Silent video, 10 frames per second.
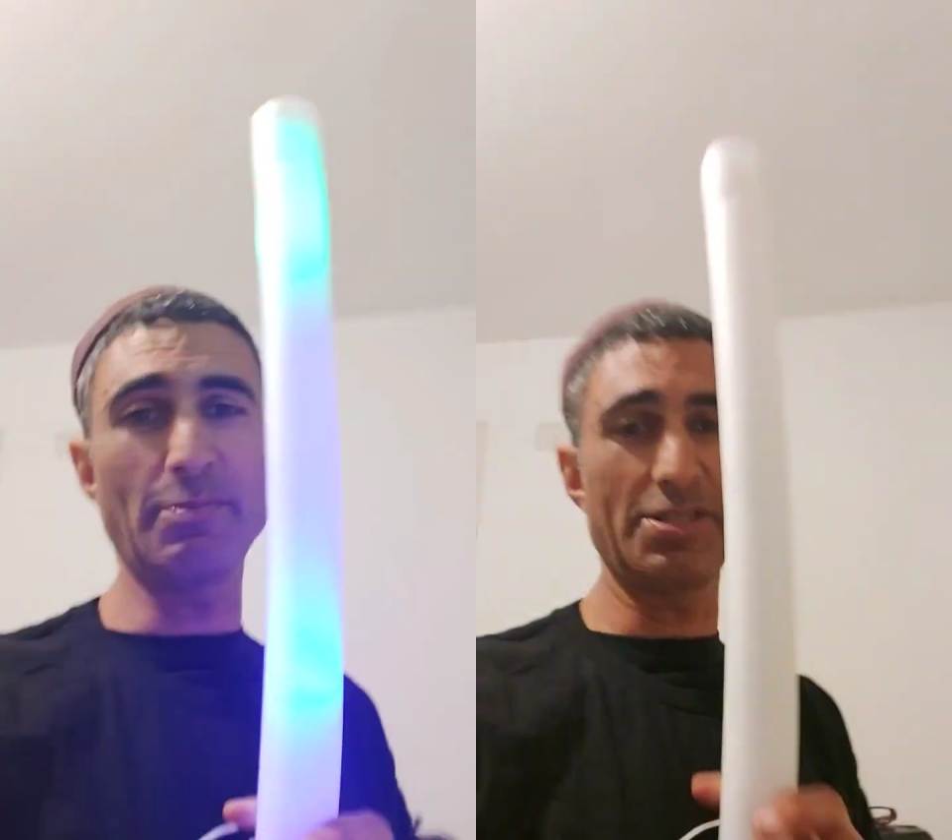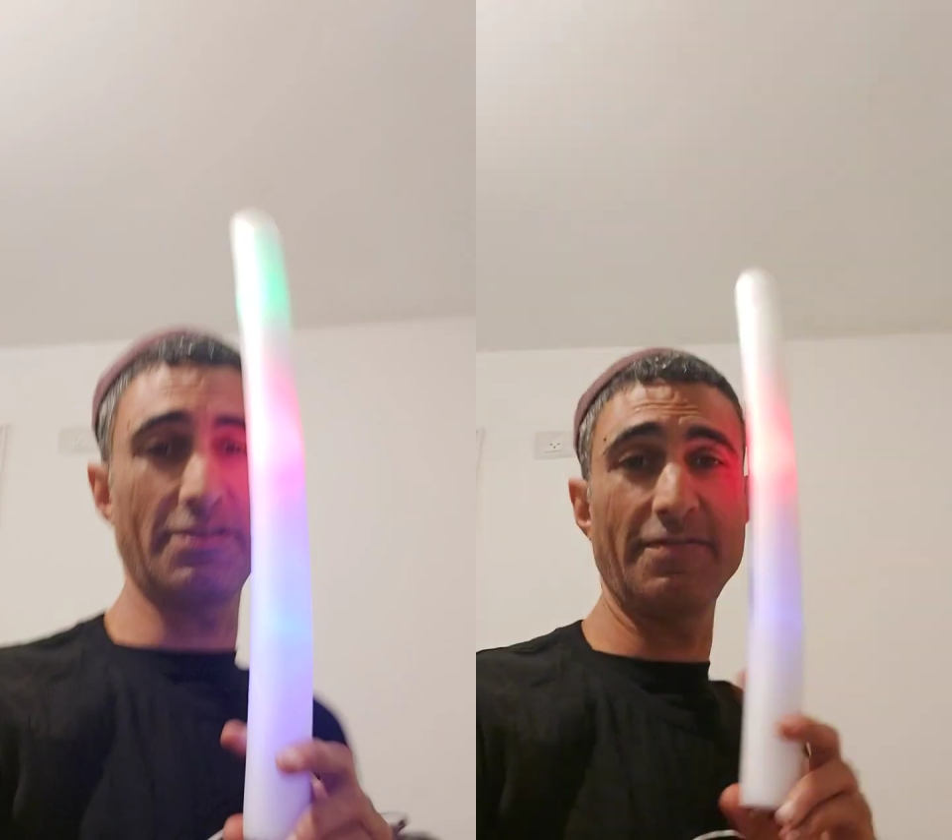
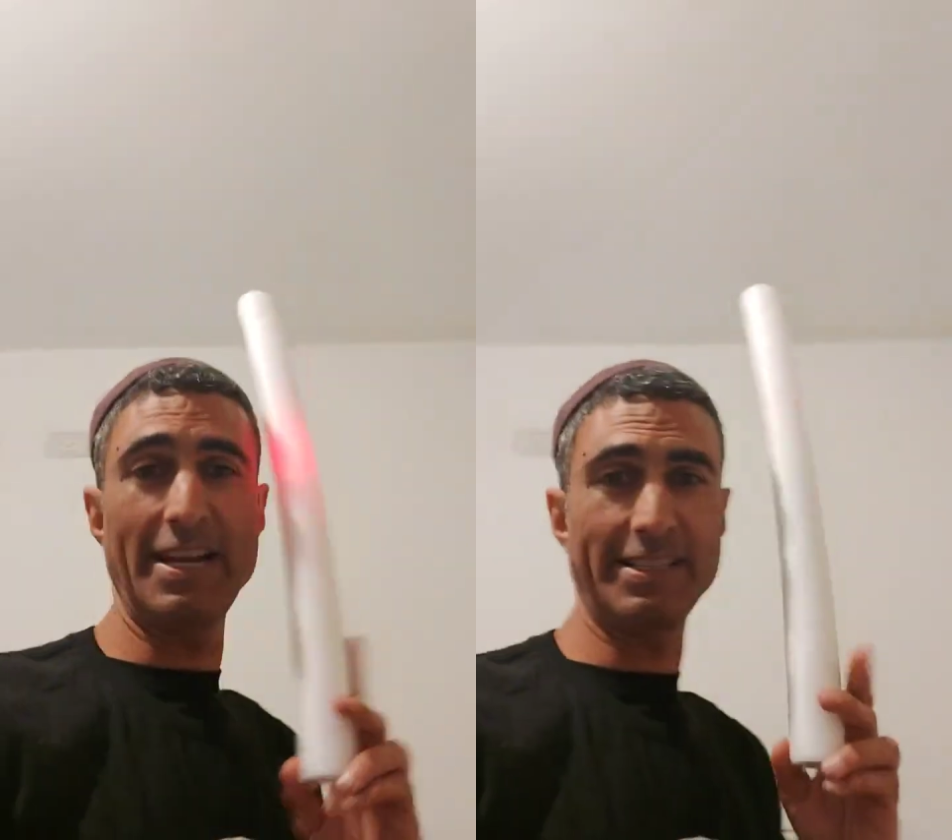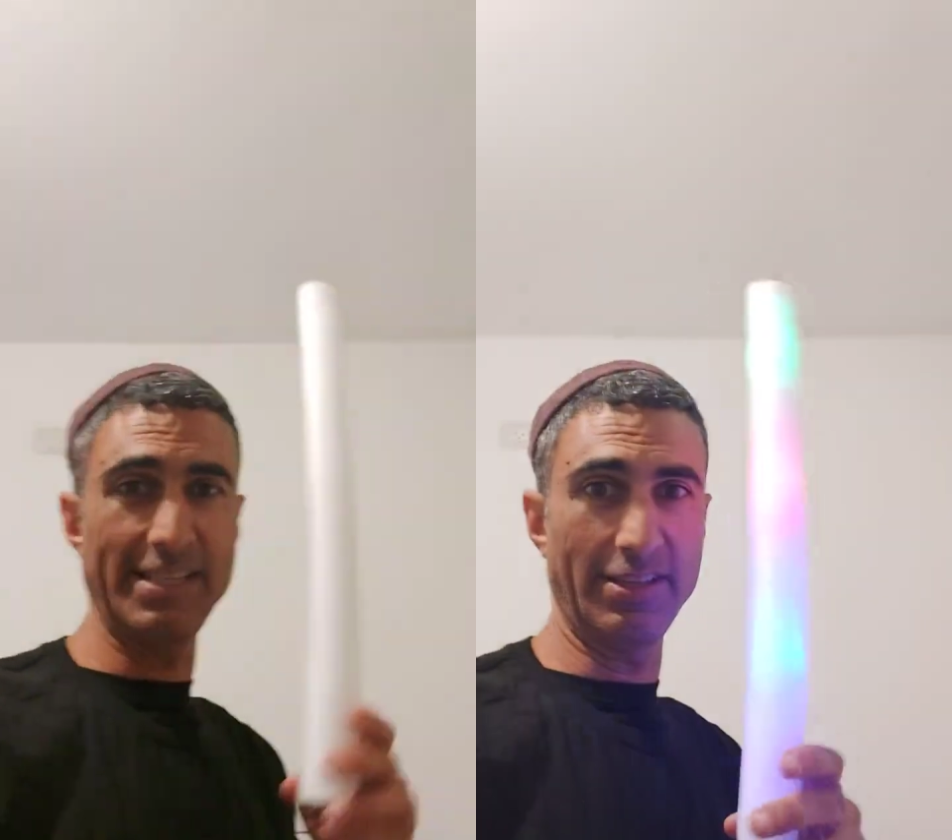much
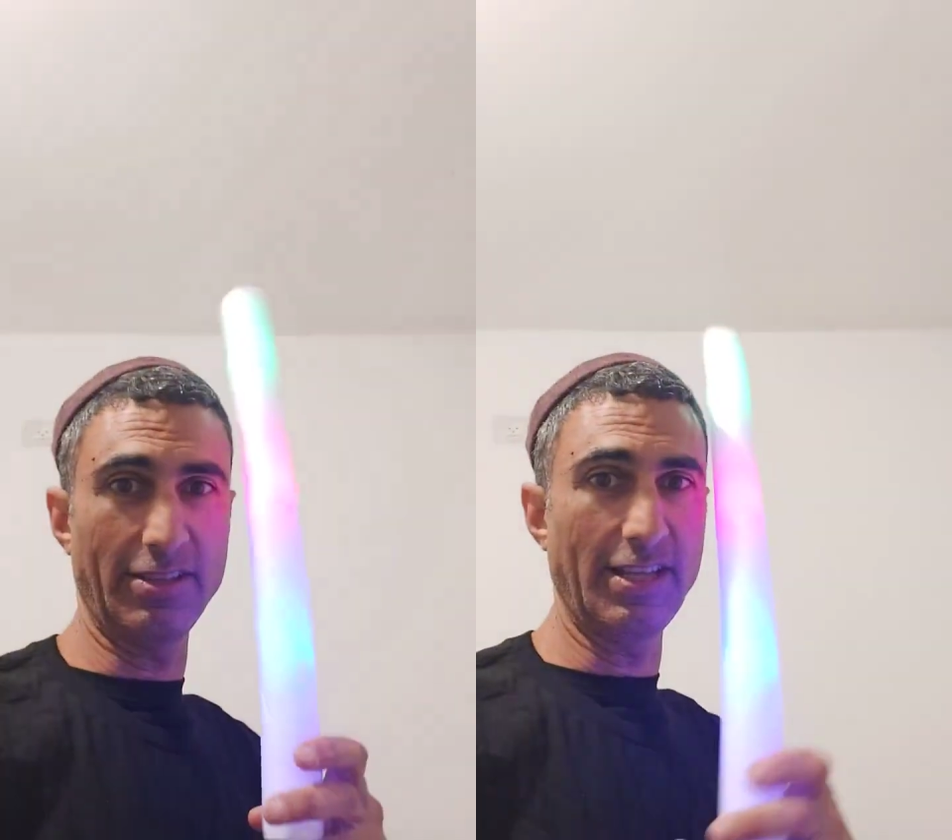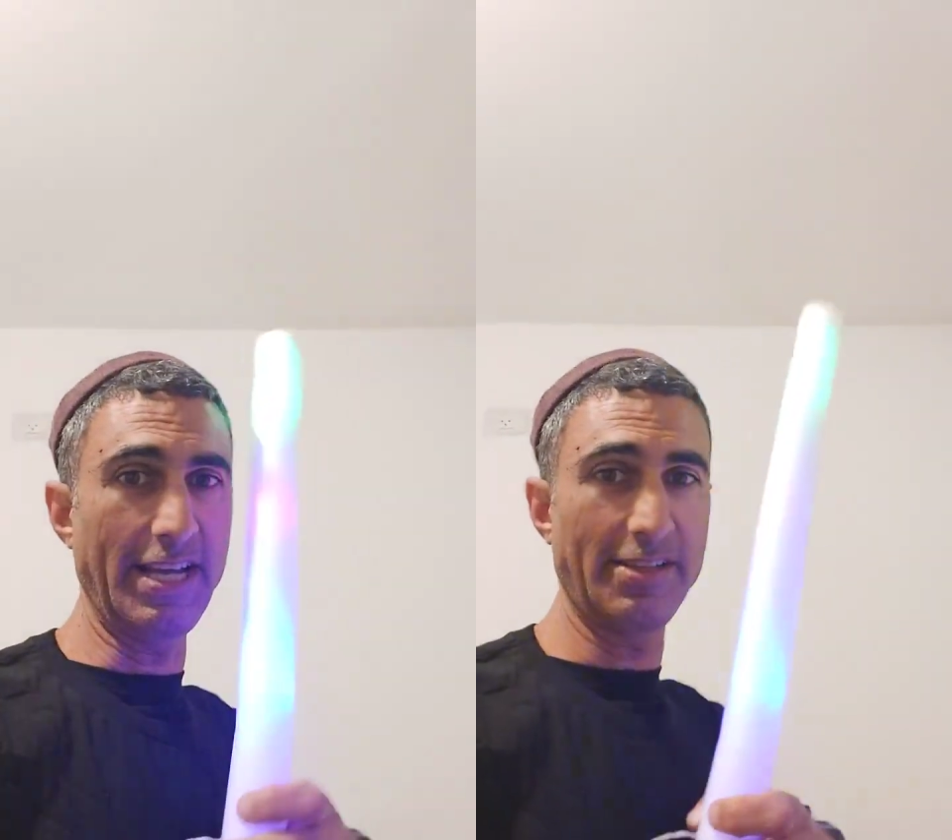effect in the
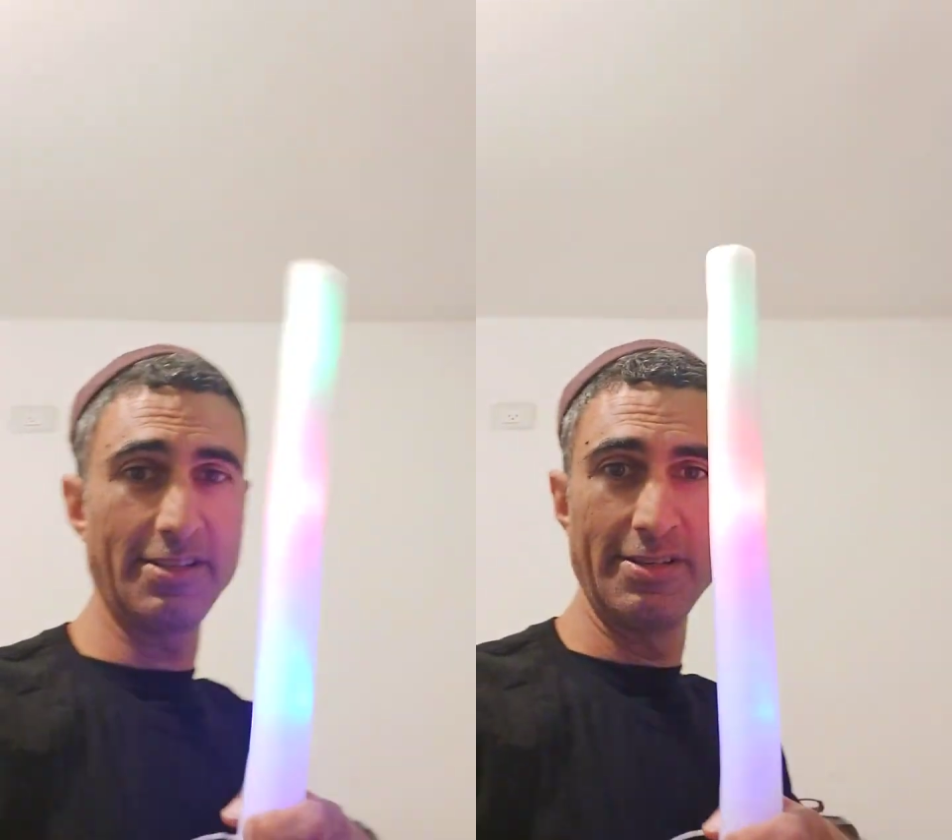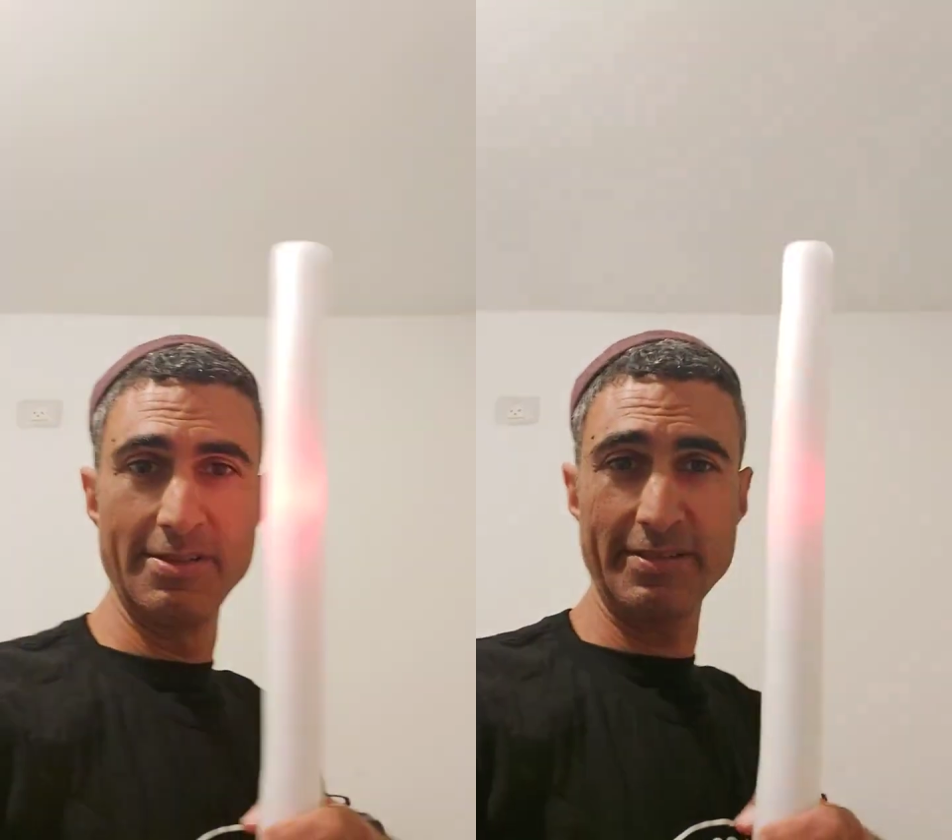light.
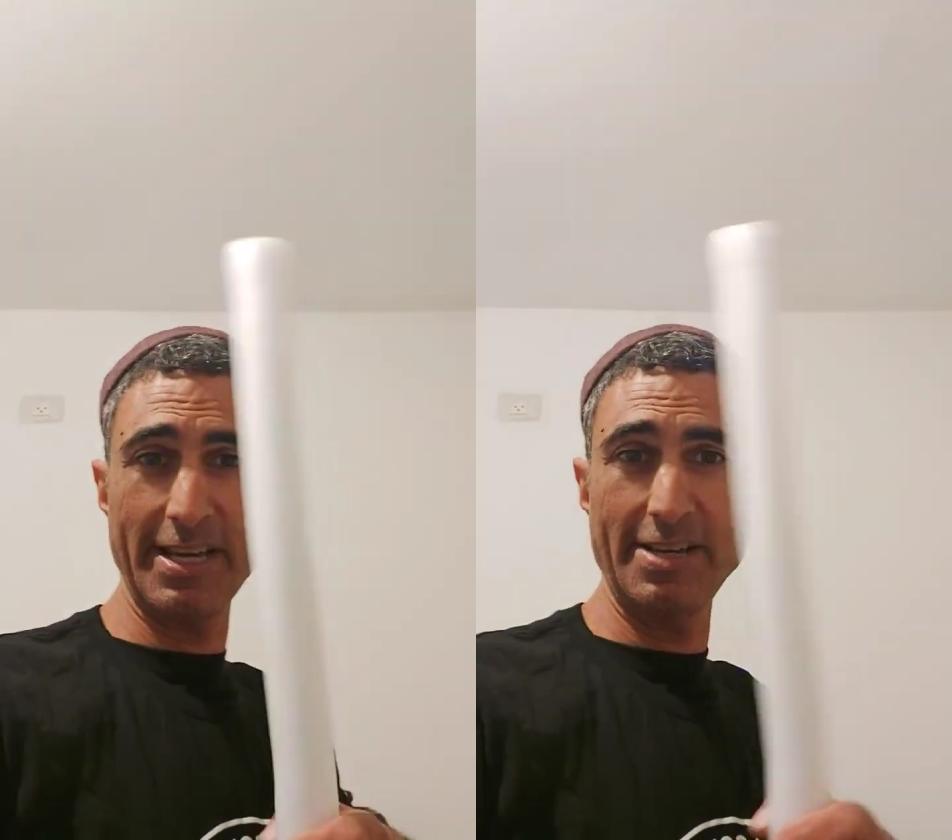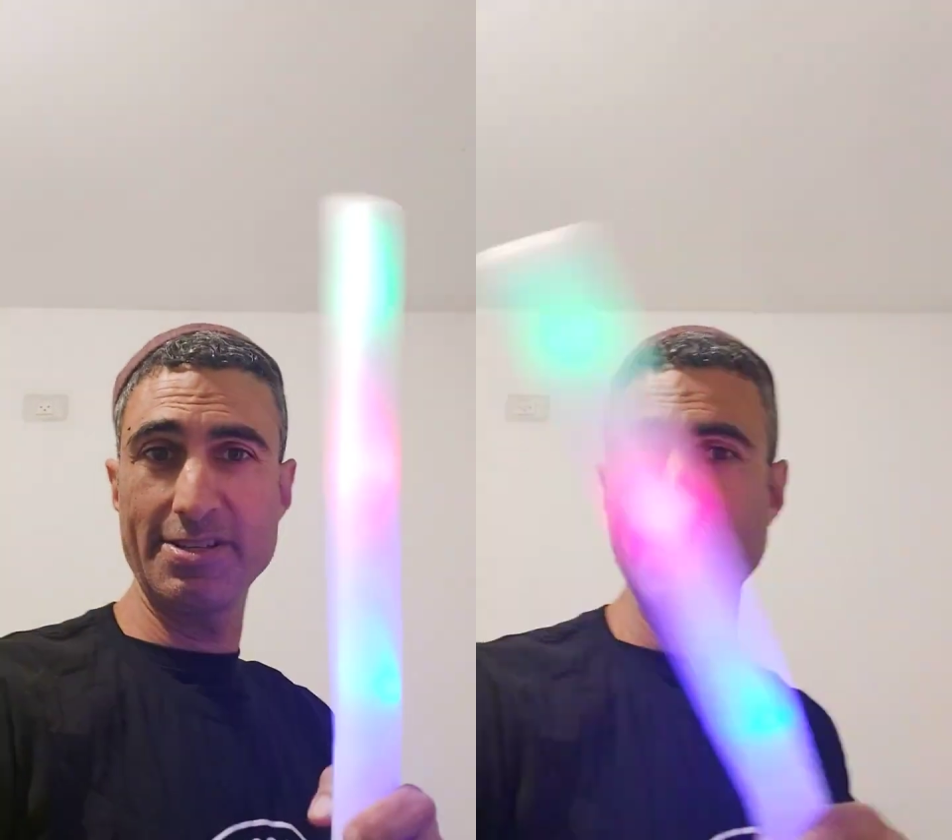
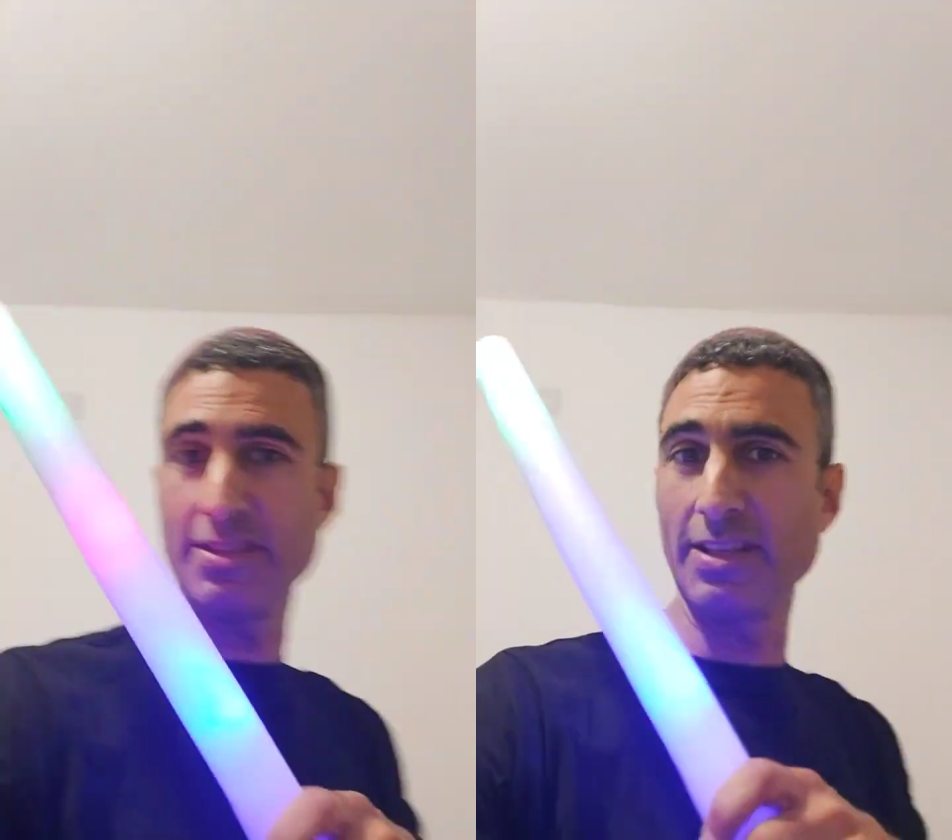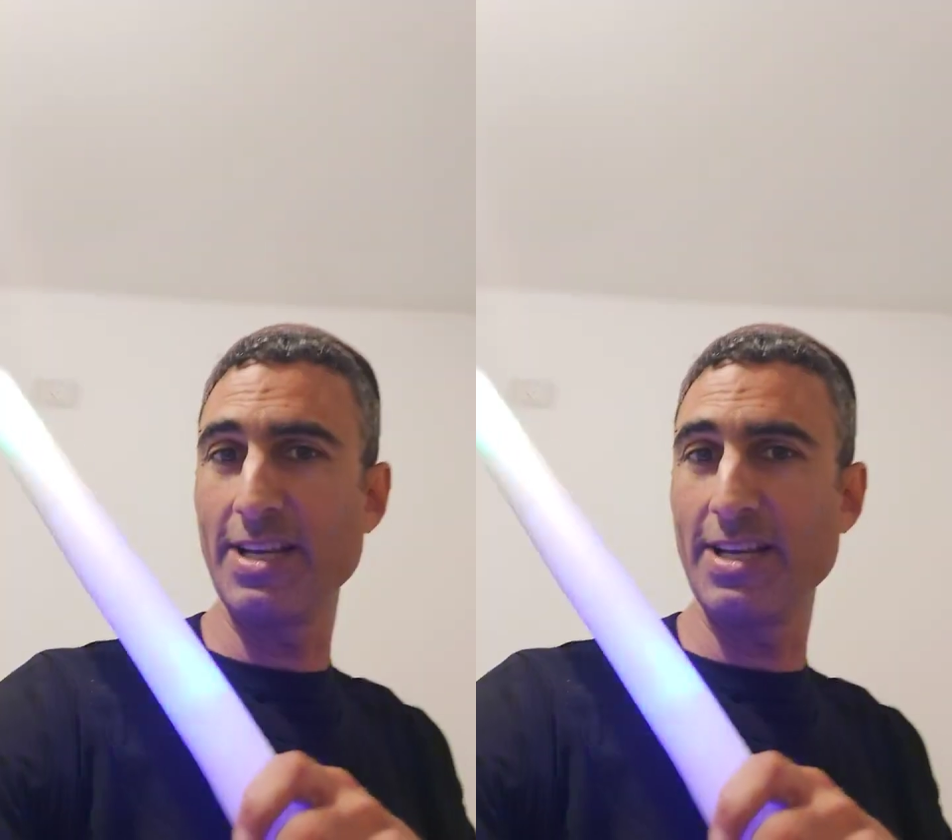Okay, you see if the